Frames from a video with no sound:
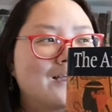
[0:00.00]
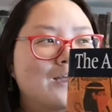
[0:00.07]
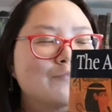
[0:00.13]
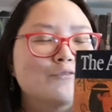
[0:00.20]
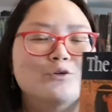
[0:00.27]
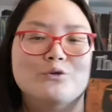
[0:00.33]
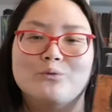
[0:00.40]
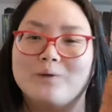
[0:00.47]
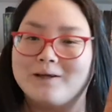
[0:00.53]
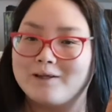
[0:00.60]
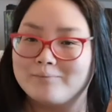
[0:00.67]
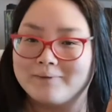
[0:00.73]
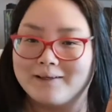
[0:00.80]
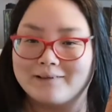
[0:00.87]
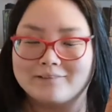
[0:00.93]
I'm not quite
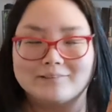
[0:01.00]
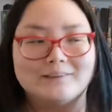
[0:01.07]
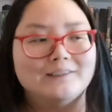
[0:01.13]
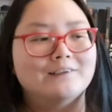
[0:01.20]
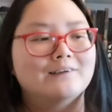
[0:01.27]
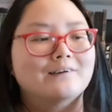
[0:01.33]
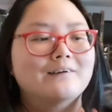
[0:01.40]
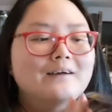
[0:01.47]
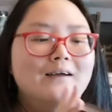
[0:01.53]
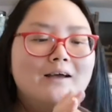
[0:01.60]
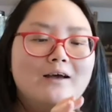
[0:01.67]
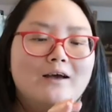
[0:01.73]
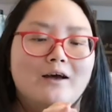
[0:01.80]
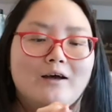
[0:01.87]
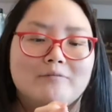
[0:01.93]
a beginner here,
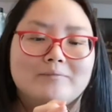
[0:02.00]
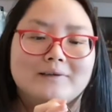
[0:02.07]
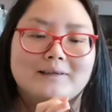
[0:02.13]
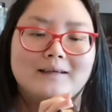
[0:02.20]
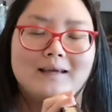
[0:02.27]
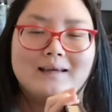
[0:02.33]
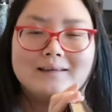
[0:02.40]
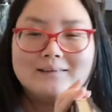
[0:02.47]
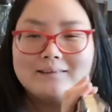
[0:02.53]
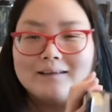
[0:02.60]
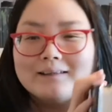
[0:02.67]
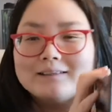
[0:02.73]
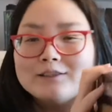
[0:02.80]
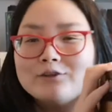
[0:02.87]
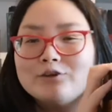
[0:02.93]
but again,
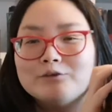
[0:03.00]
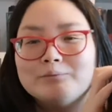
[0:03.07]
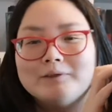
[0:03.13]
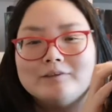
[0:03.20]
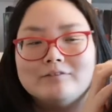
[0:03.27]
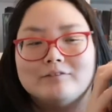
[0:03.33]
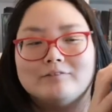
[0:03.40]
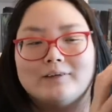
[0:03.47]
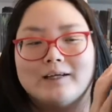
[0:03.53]
it's a long period of